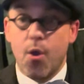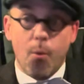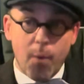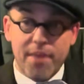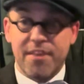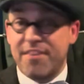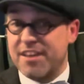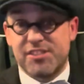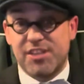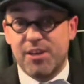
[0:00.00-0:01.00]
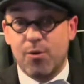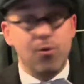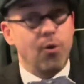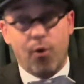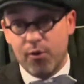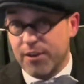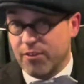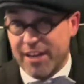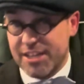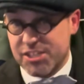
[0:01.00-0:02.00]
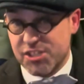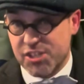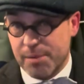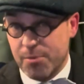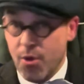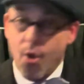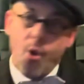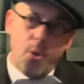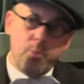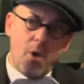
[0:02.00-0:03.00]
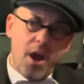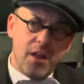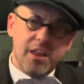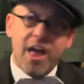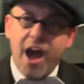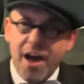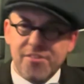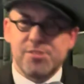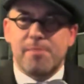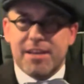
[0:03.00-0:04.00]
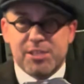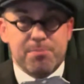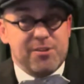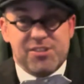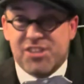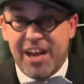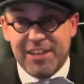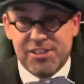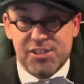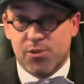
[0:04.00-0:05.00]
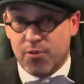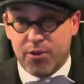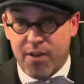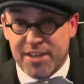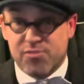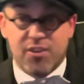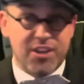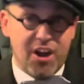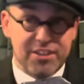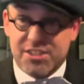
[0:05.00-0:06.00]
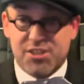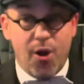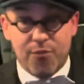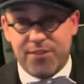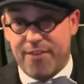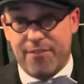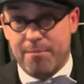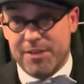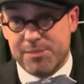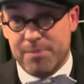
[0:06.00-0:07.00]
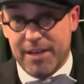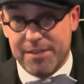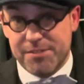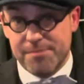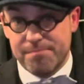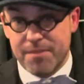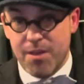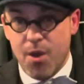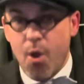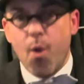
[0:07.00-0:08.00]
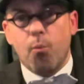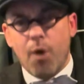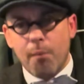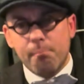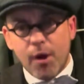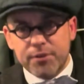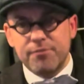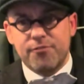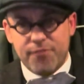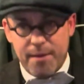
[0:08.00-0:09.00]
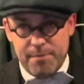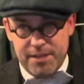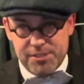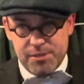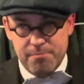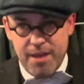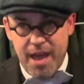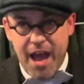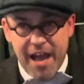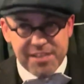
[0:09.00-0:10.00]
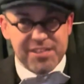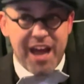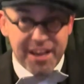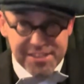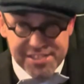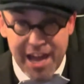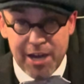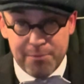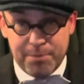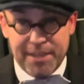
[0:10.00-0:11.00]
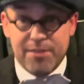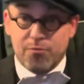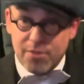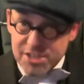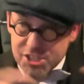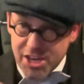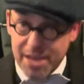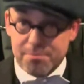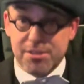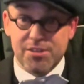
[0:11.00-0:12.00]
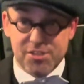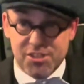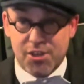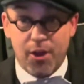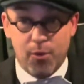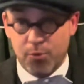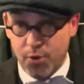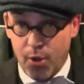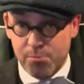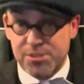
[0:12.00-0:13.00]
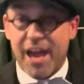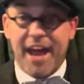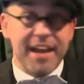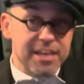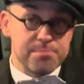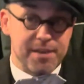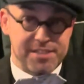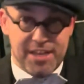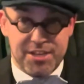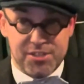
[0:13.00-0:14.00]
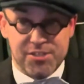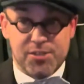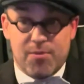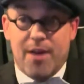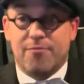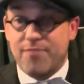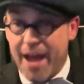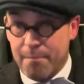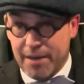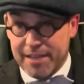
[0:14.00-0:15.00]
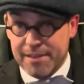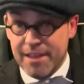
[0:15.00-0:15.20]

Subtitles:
whether they are single or in a relationship, or while others may experience challenges or regrets regardless of their feminist beliefs. While modern feminism has undoubtedly reshaped societal norms and expectations around family